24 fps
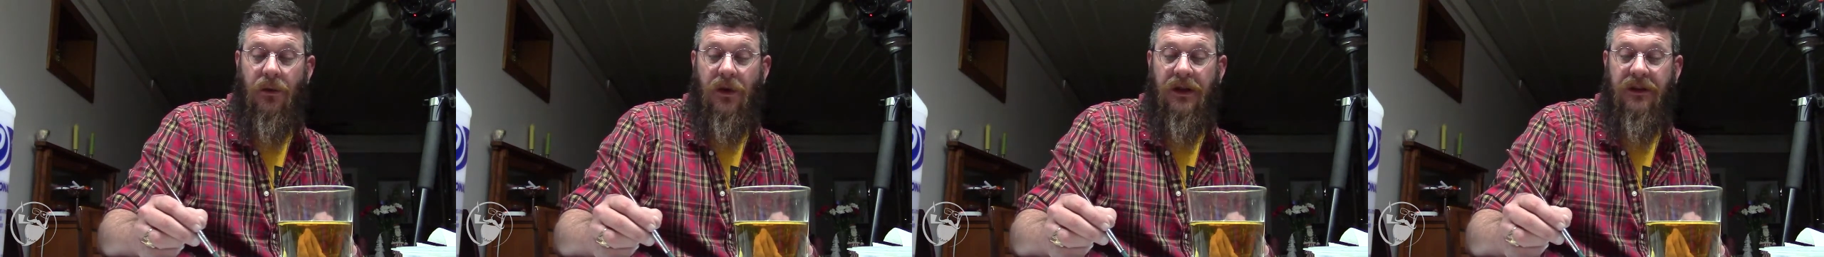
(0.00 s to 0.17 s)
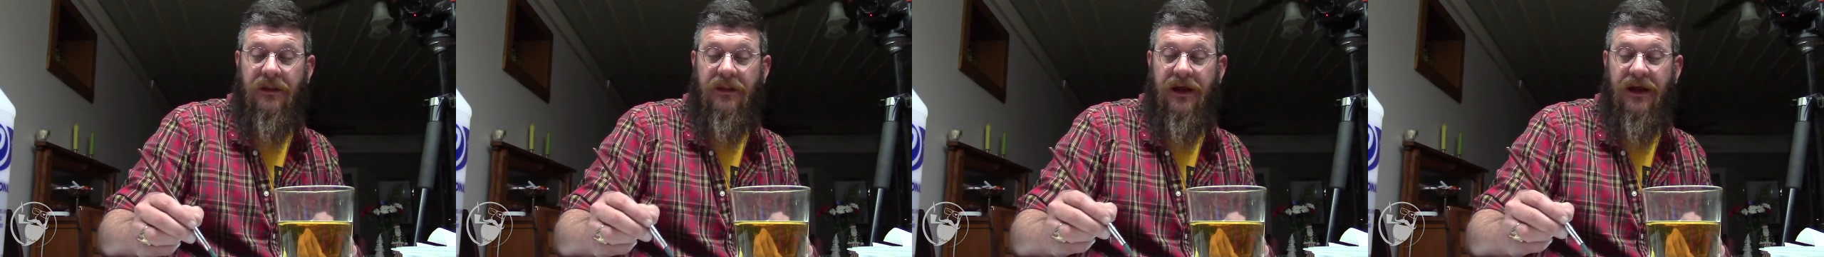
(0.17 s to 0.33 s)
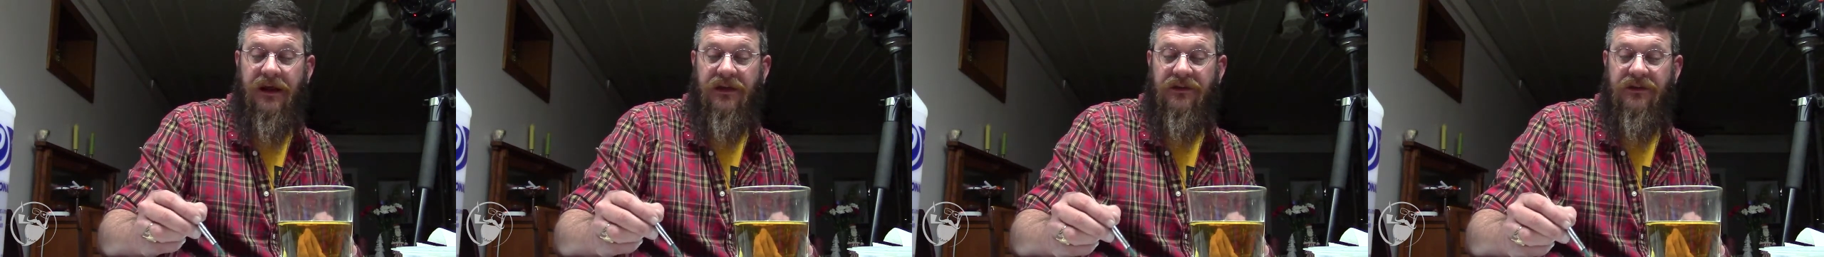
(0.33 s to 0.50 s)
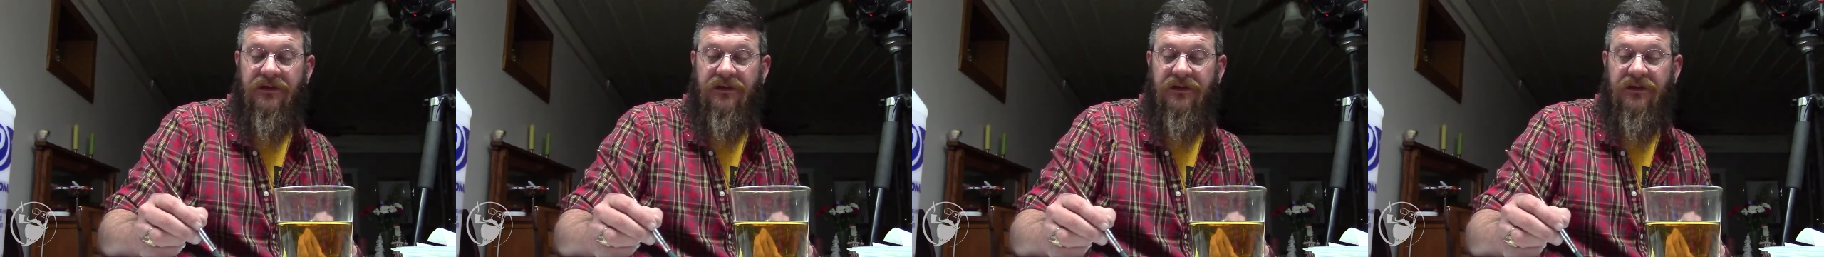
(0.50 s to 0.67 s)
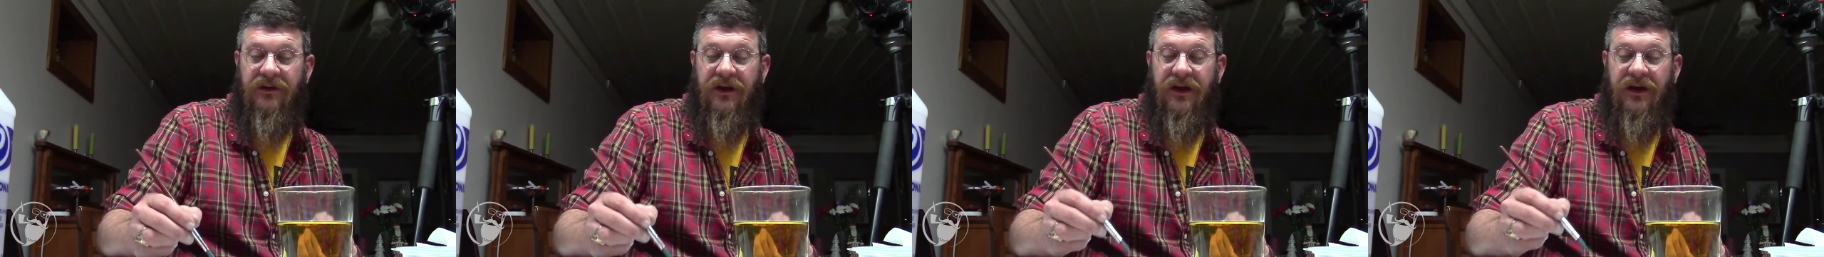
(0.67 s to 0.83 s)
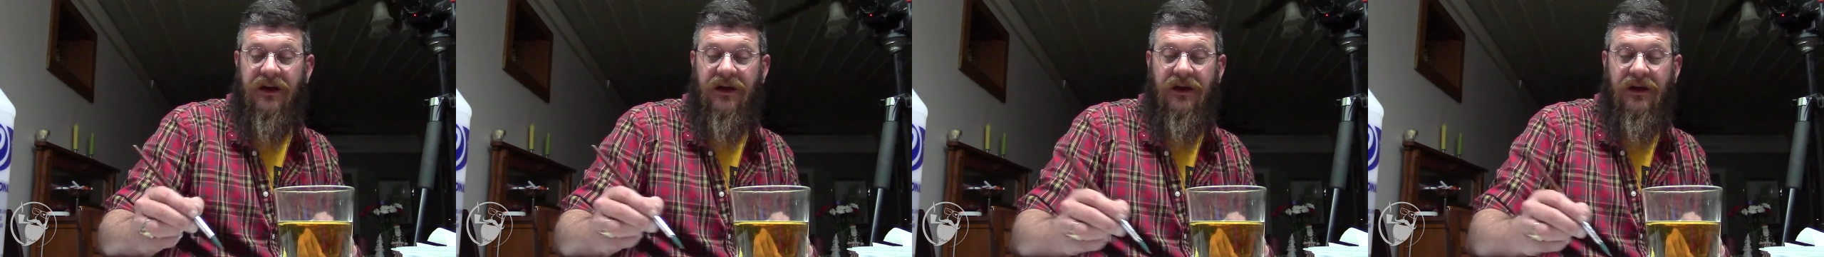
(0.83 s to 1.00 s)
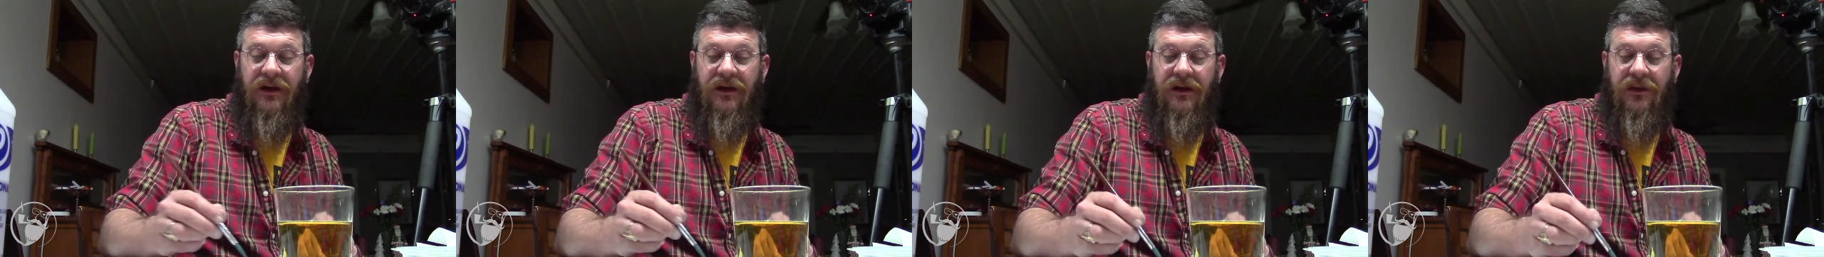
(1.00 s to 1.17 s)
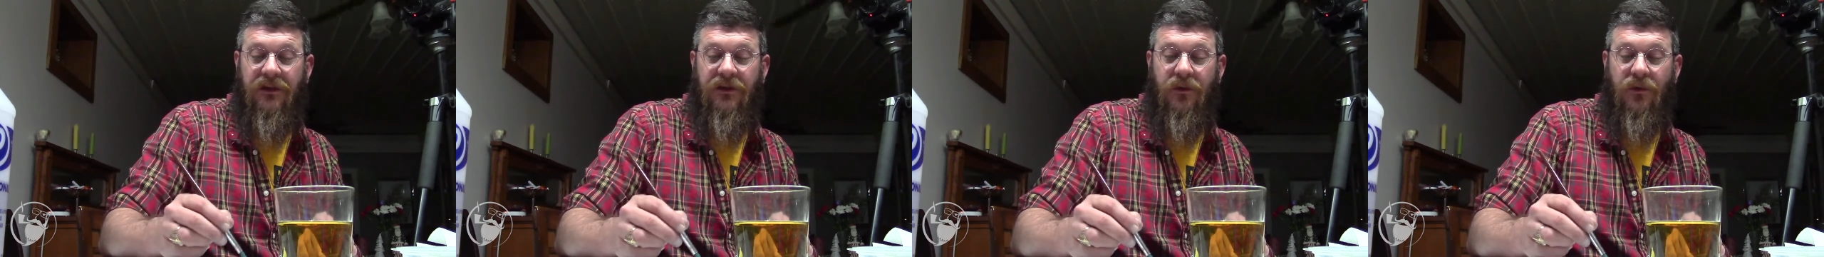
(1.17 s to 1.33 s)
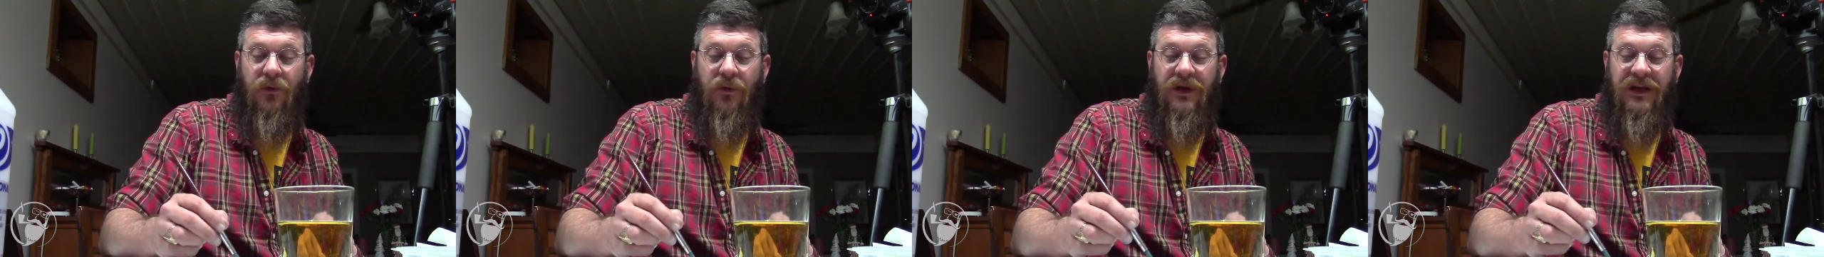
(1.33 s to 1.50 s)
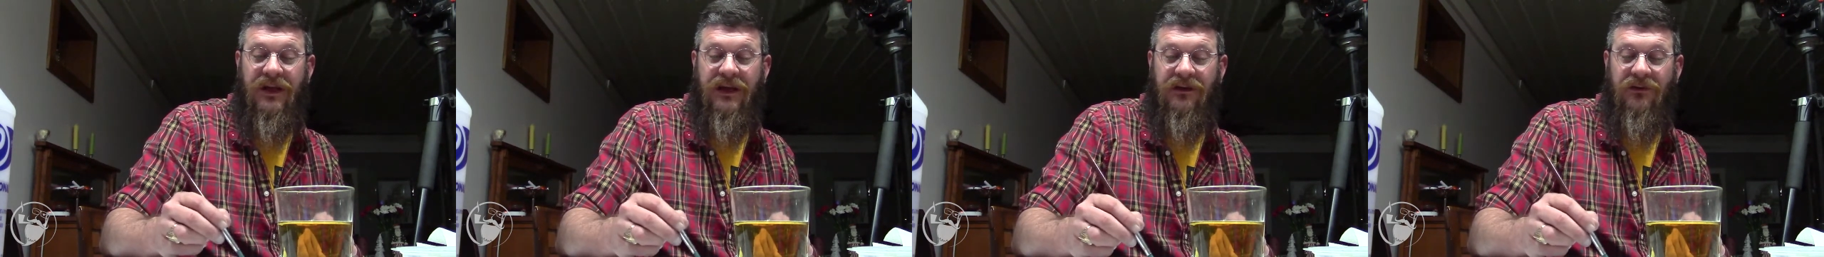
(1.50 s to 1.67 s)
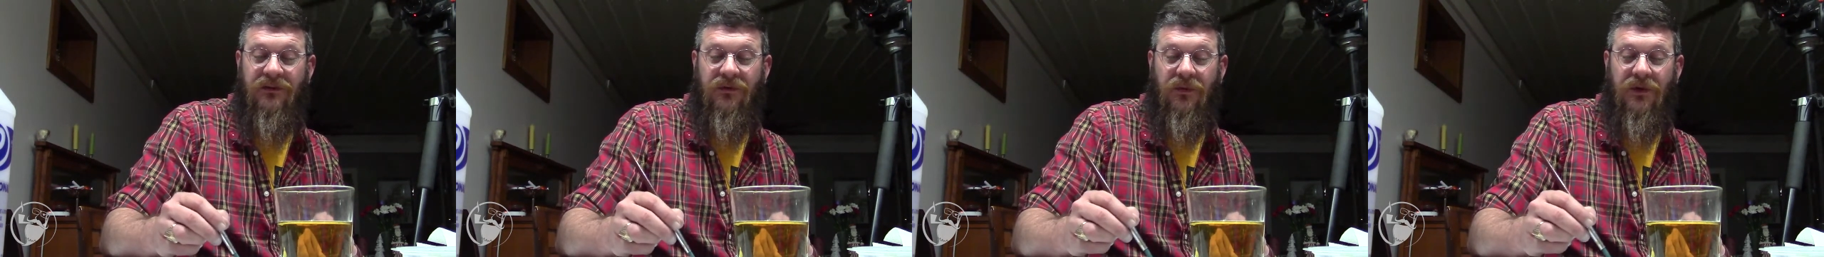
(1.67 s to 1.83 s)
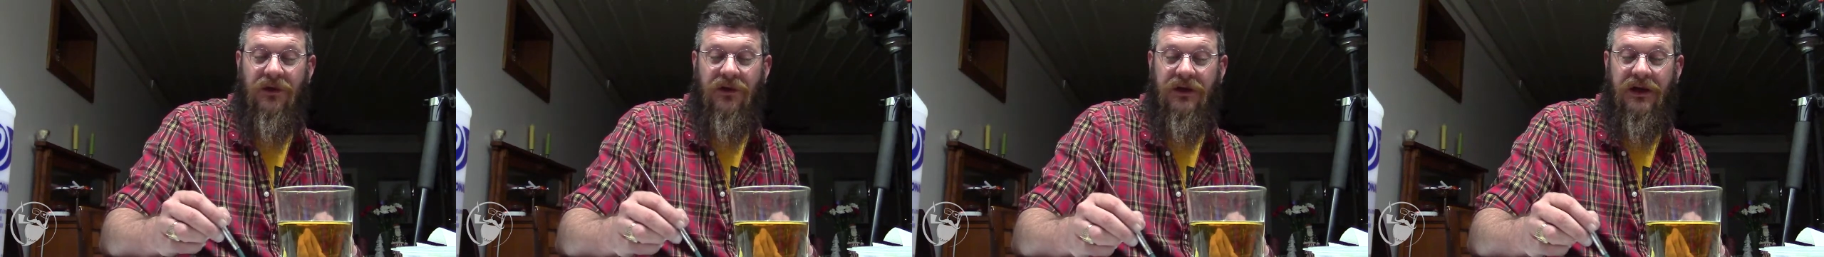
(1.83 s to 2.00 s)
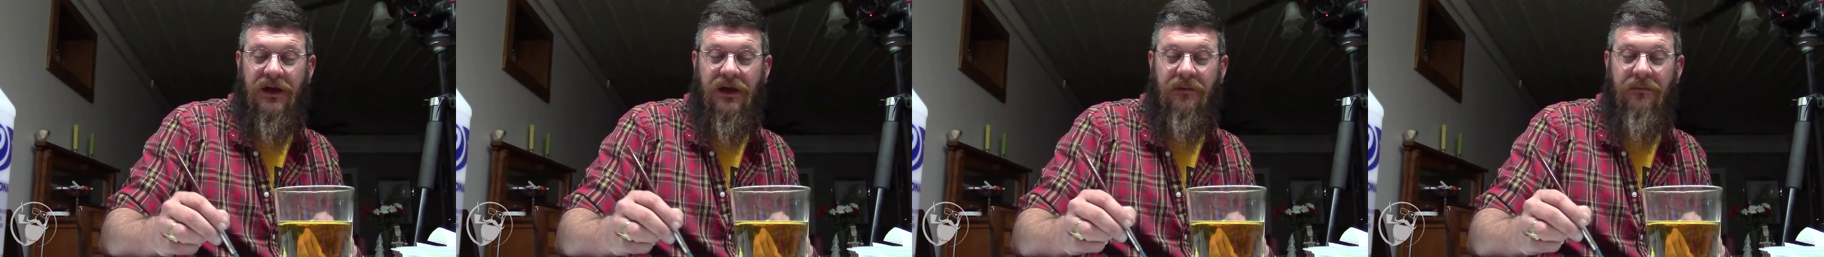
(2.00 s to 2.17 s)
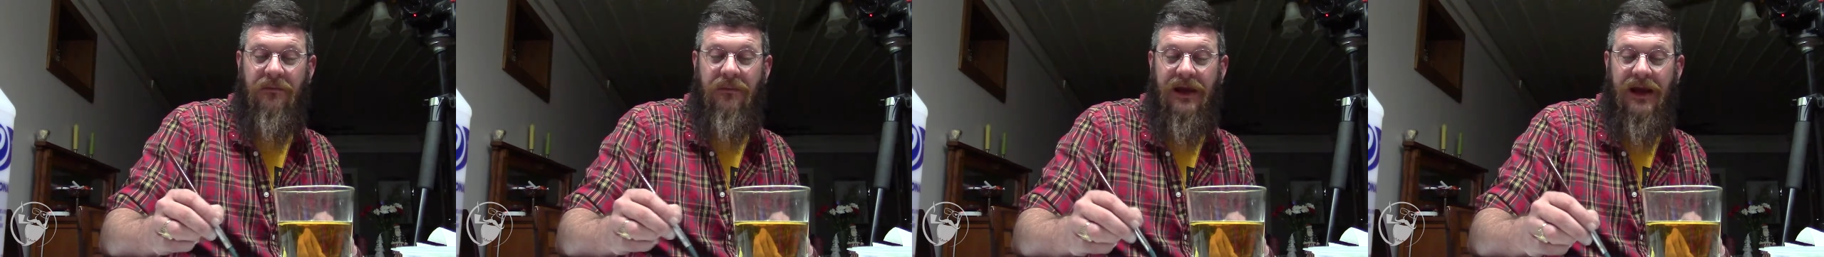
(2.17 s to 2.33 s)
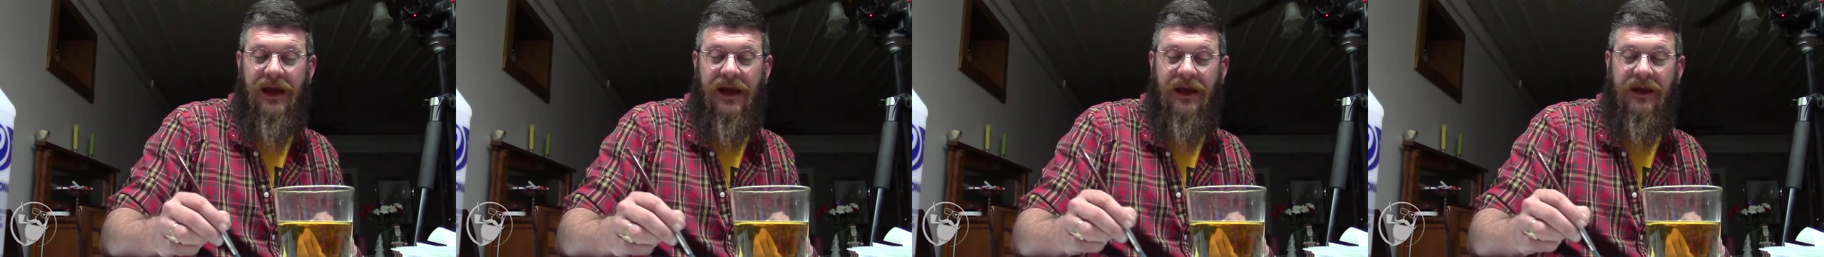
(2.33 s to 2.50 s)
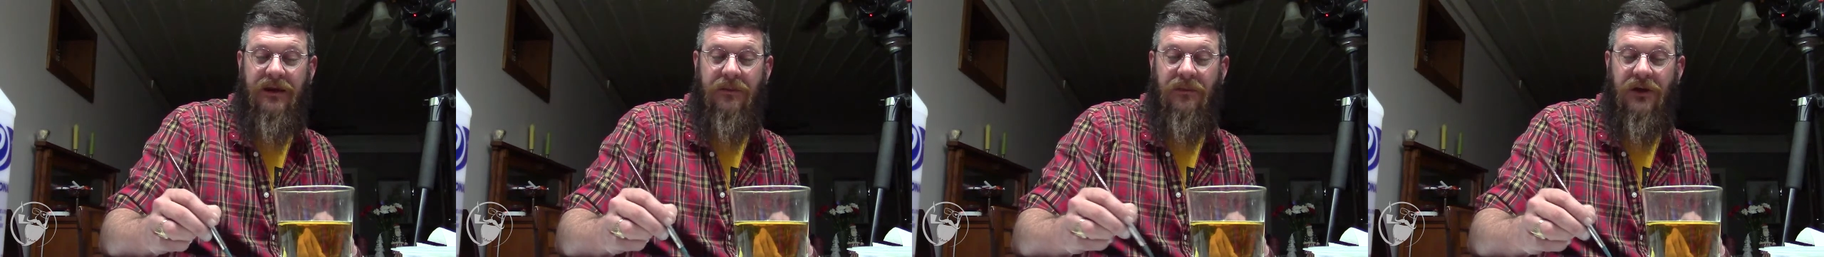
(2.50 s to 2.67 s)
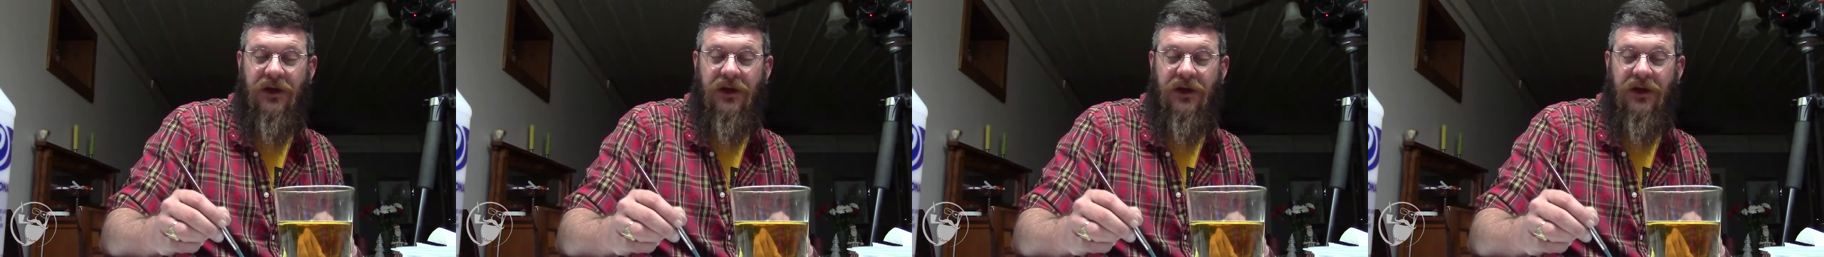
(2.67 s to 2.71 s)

that's the weeds will come back,